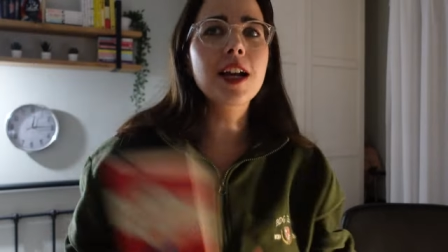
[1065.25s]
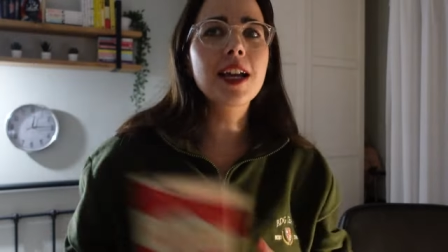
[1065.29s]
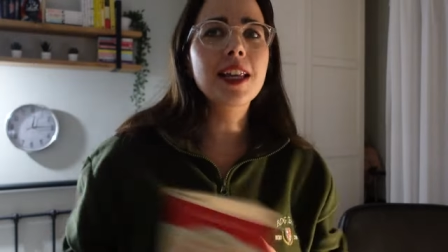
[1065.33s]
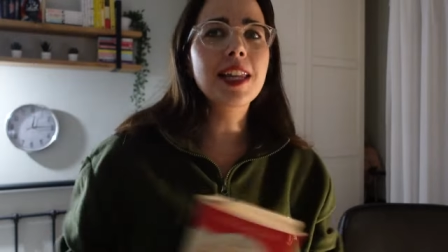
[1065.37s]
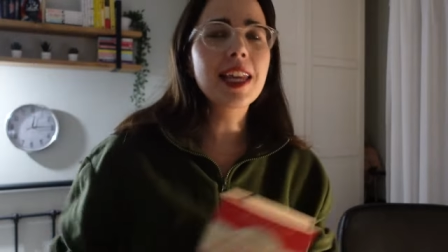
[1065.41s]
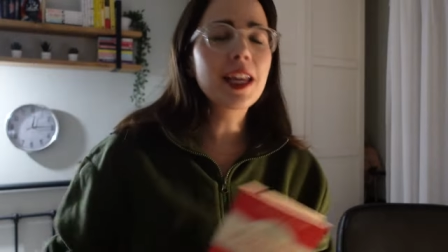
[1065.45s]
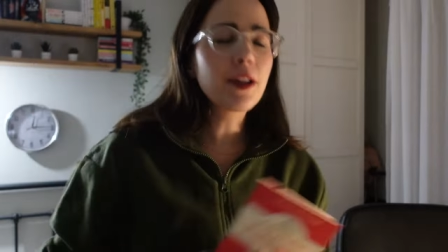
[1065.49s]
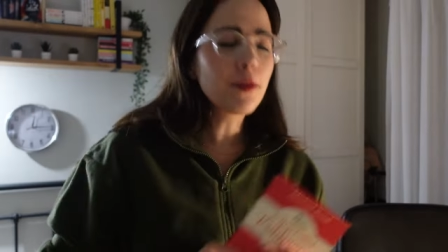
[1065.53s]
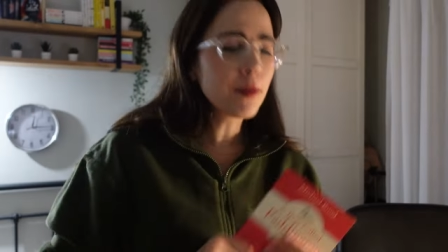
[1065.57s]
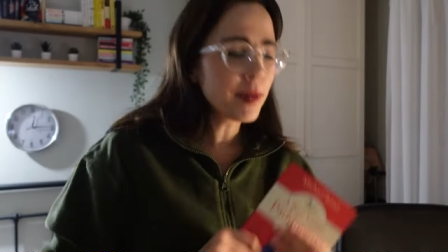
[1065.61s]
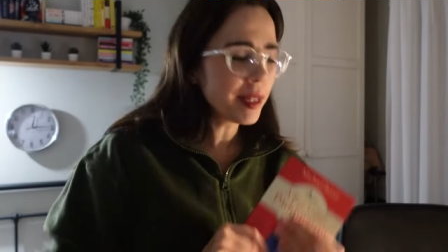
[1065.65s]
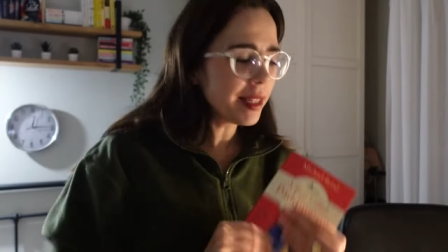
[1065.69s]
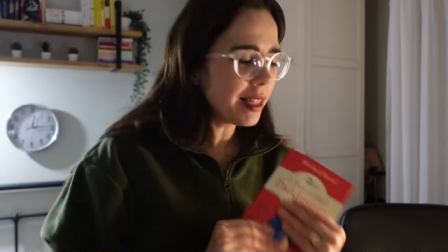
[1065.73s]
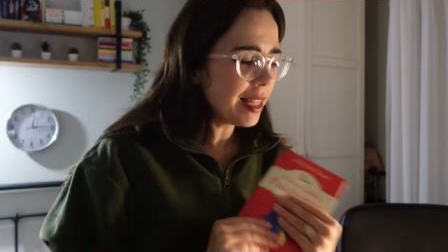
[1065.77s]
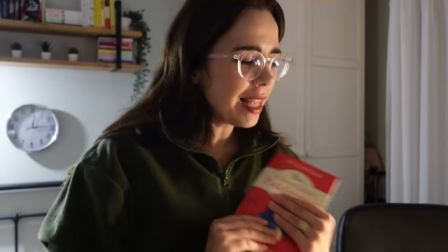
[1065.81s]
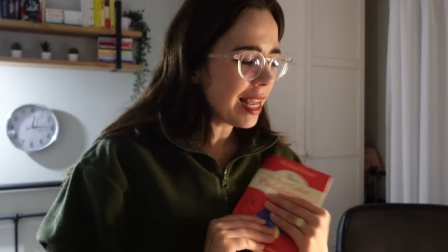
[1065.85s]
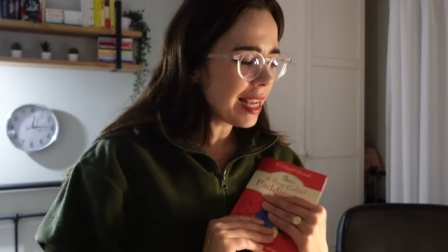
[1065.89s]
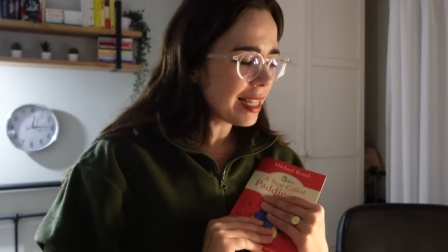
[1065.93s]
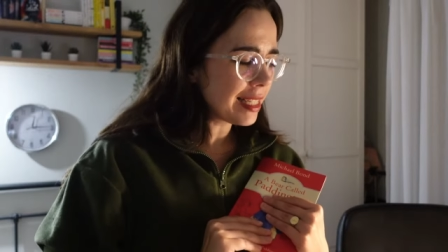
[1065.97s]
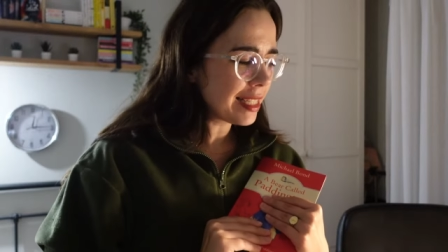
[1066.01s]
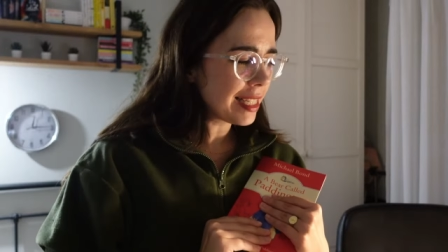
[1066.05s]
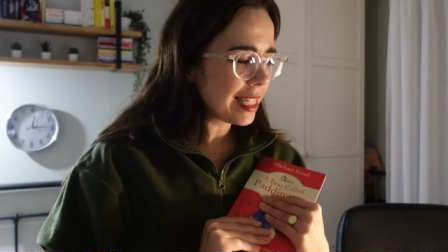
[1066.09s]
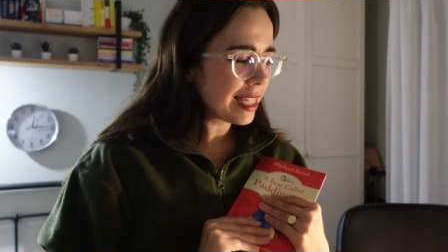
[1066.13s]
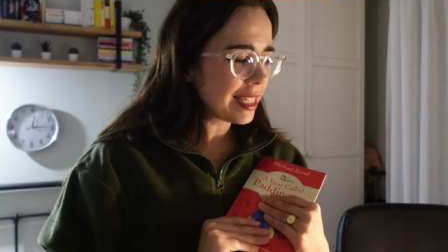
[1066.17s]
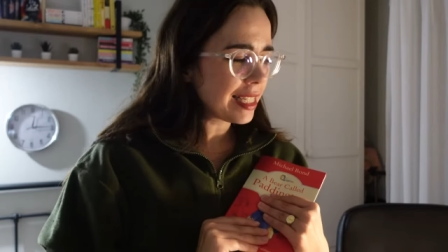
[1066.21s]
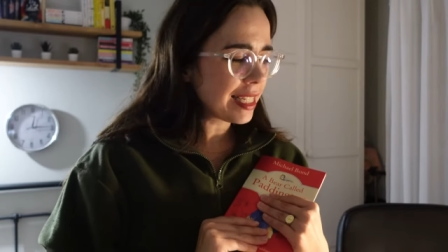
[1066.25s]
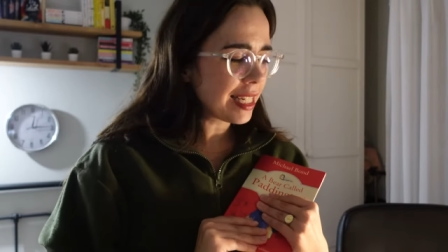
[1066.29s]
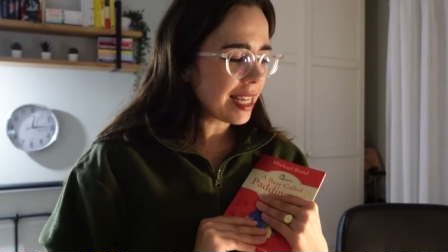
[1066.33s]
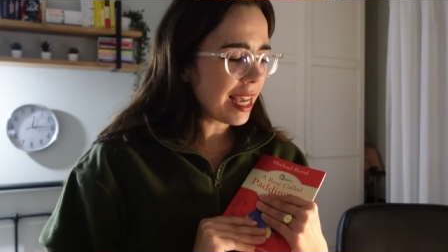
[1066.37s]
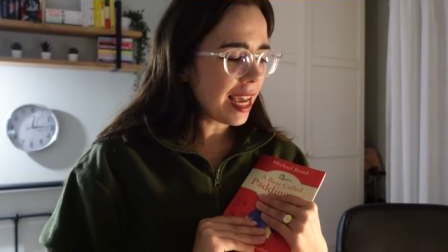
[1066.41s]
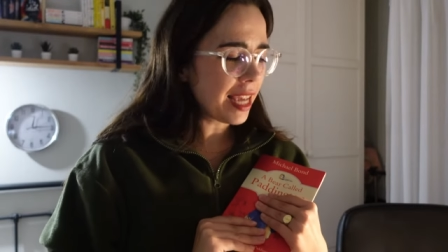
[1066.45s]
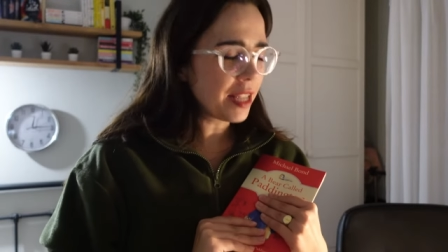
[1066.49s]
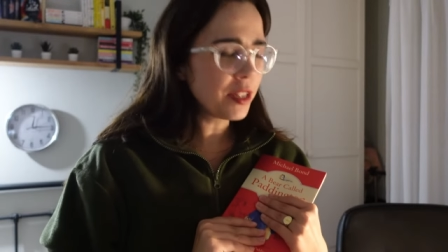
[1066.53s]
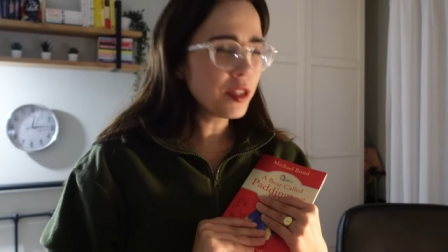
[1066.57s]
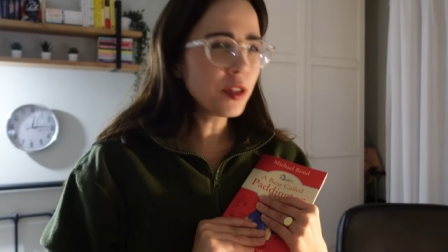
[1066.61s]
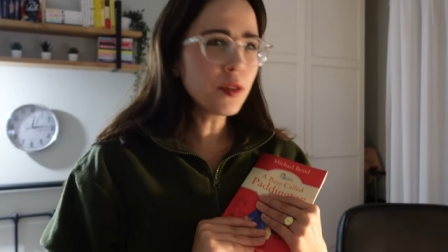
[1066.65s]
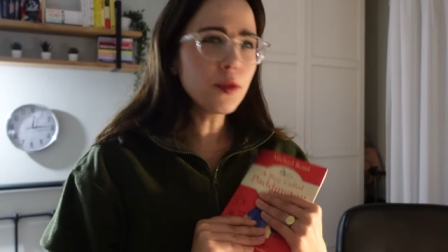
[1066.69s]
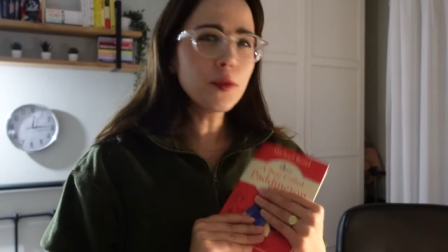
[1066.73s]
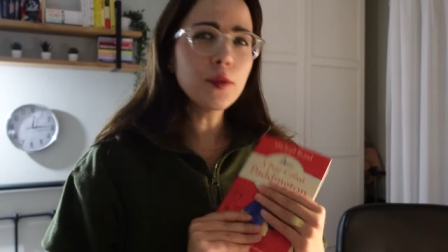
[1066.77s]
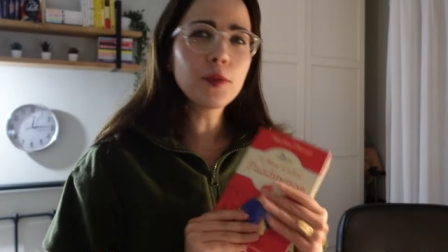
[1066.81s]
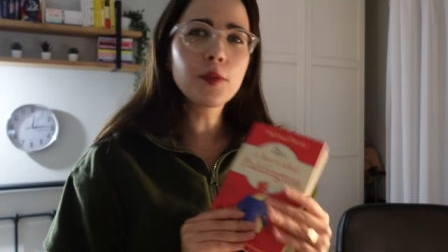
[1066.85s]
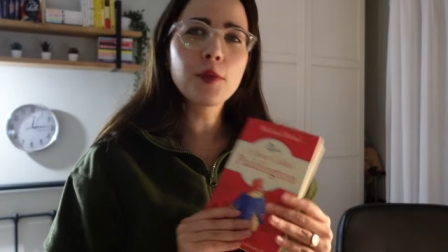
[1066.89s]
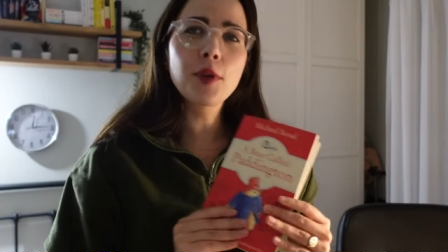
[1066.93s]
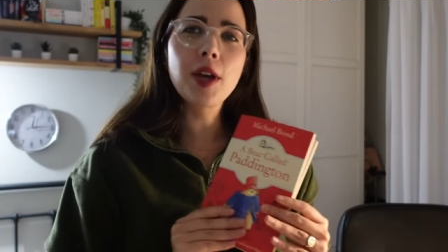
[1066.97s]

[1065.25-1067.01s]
and I realized that I don't